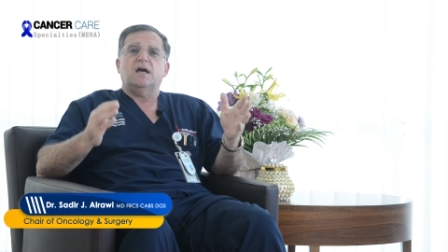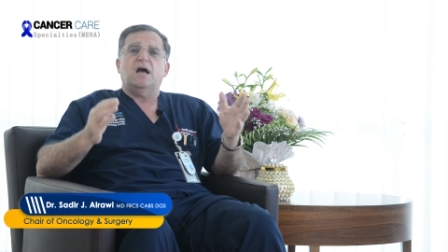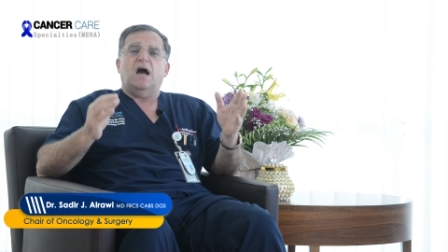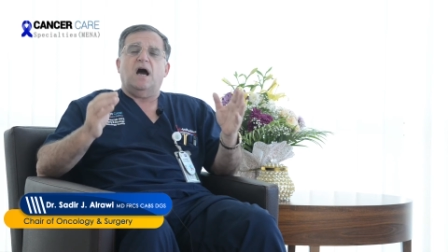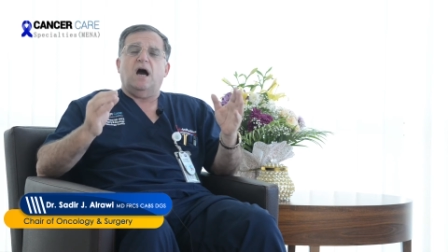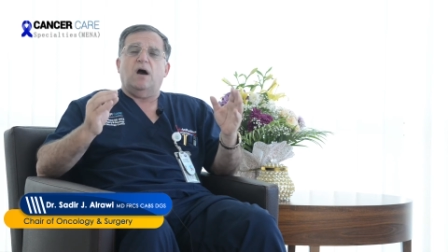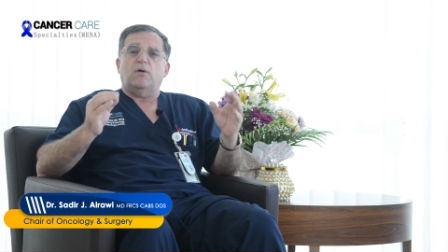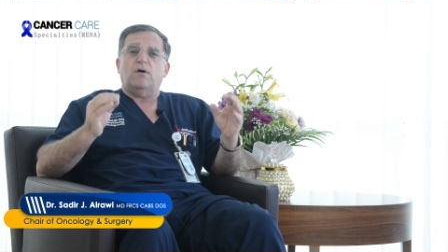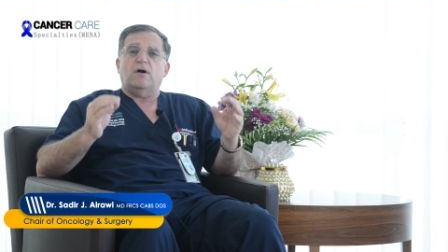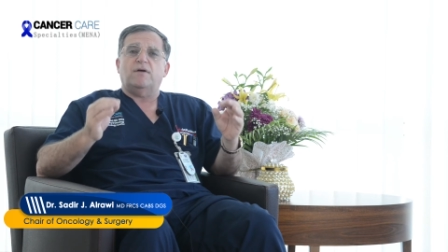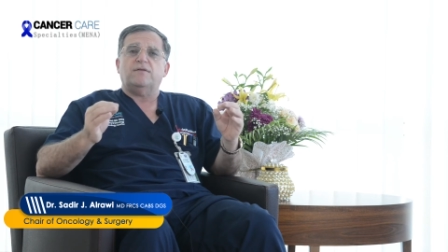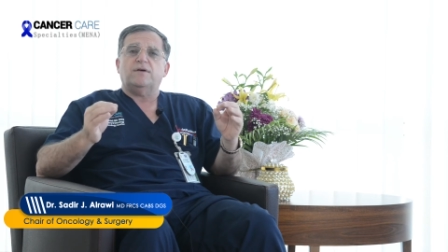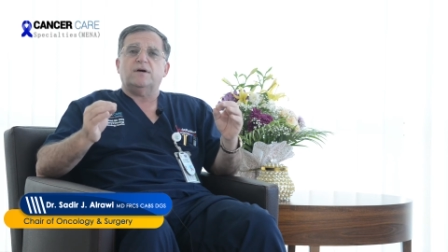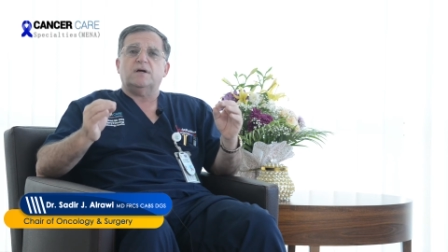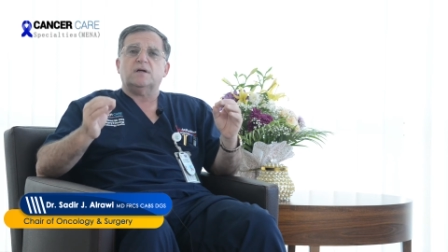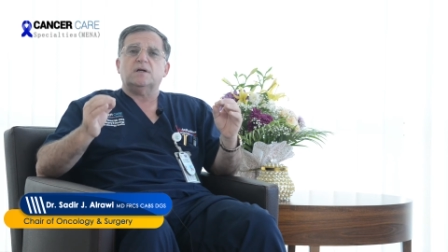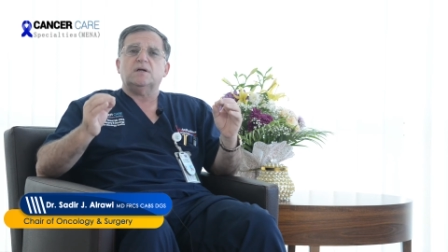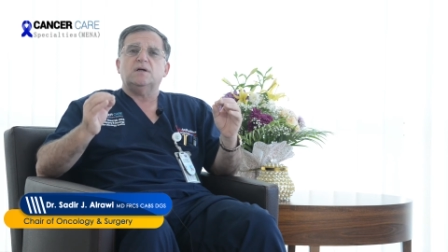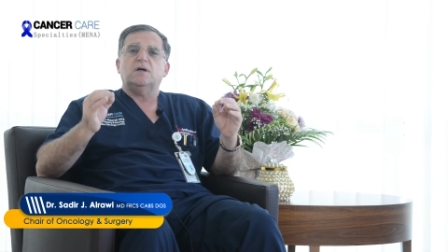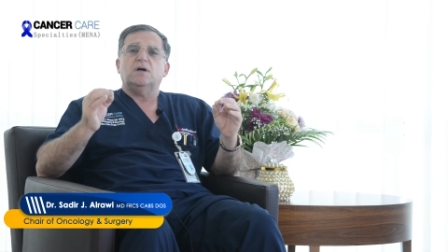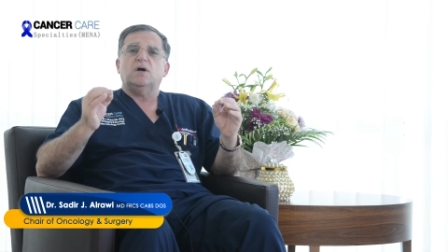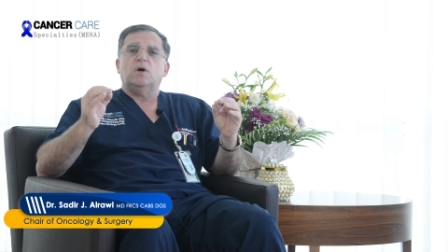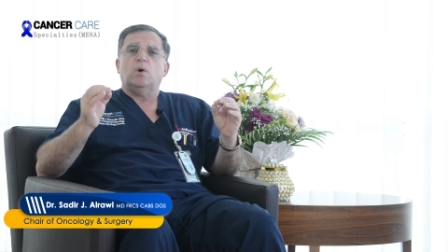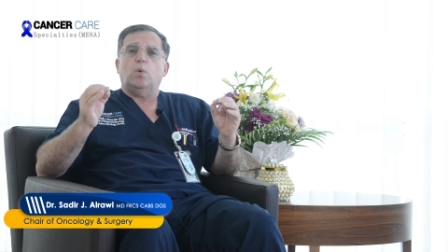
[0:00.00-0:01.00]
However,
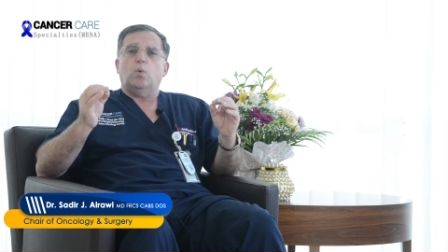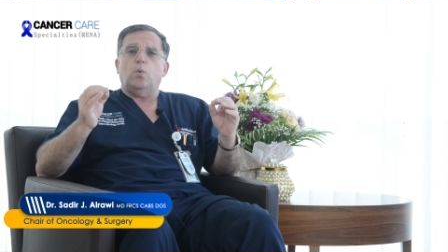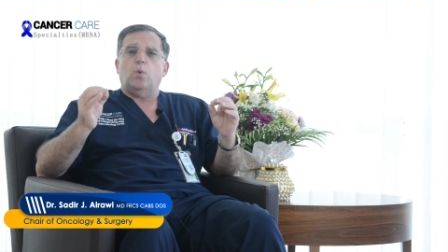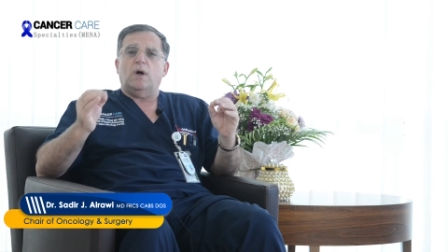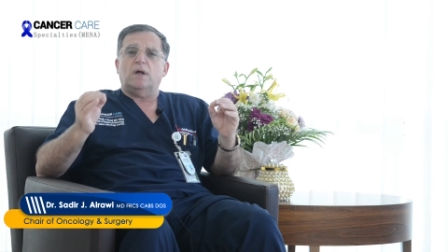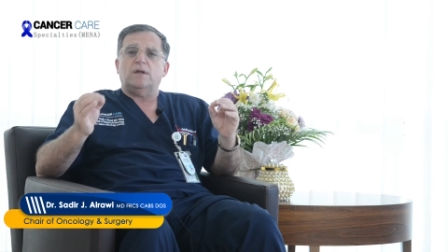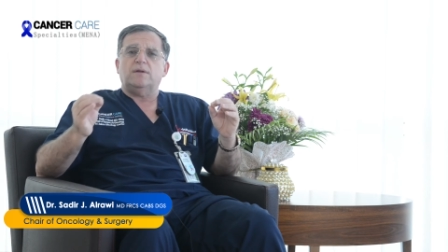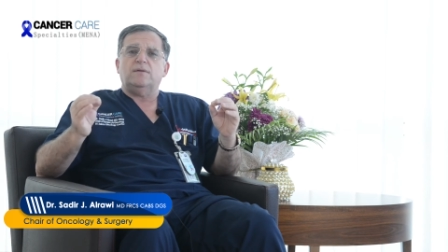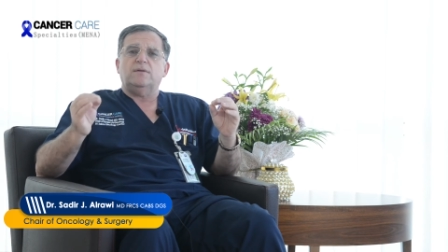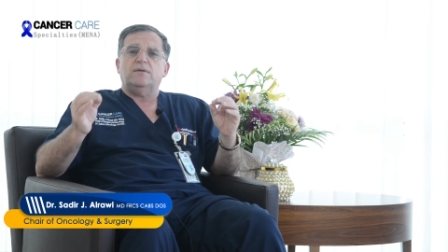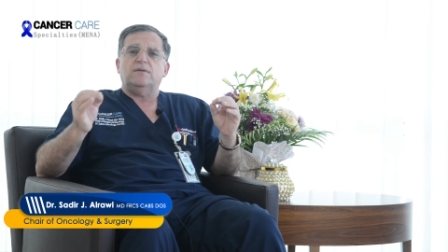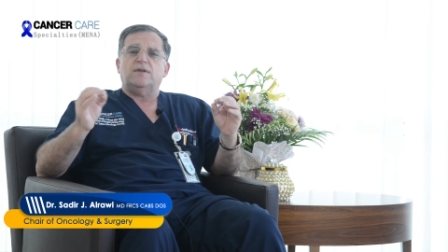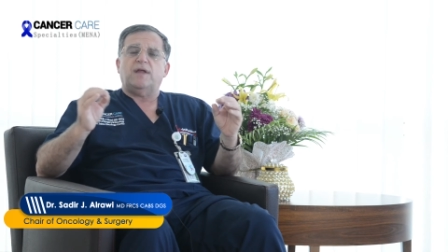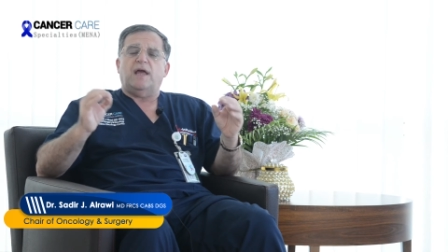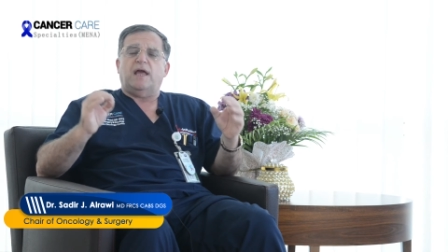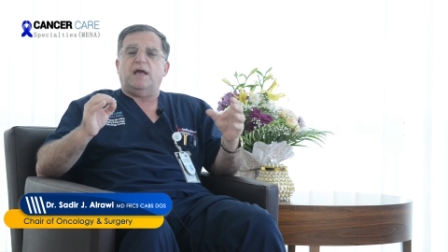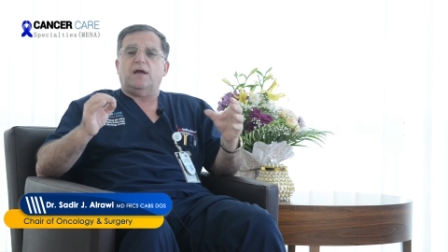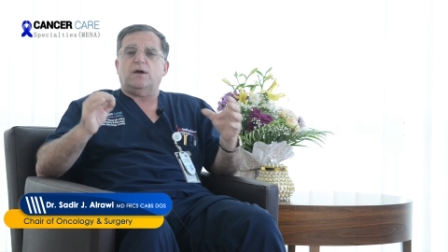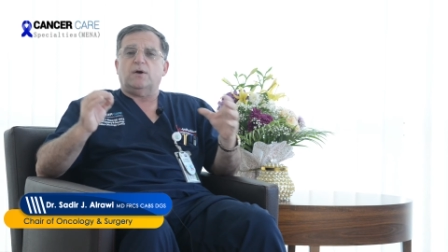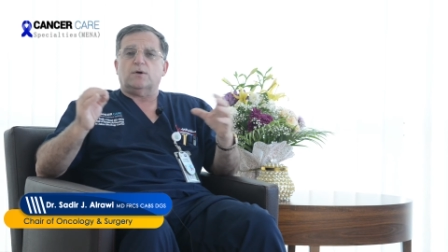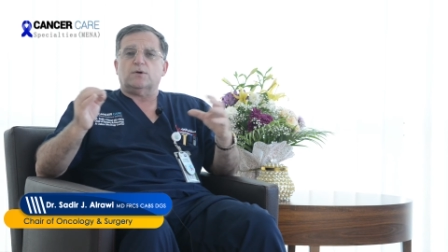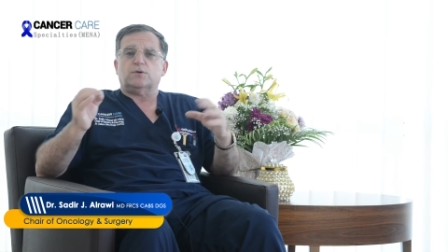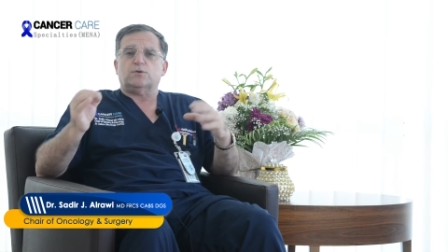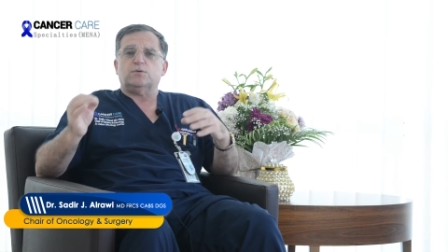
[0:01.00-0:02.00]
one day or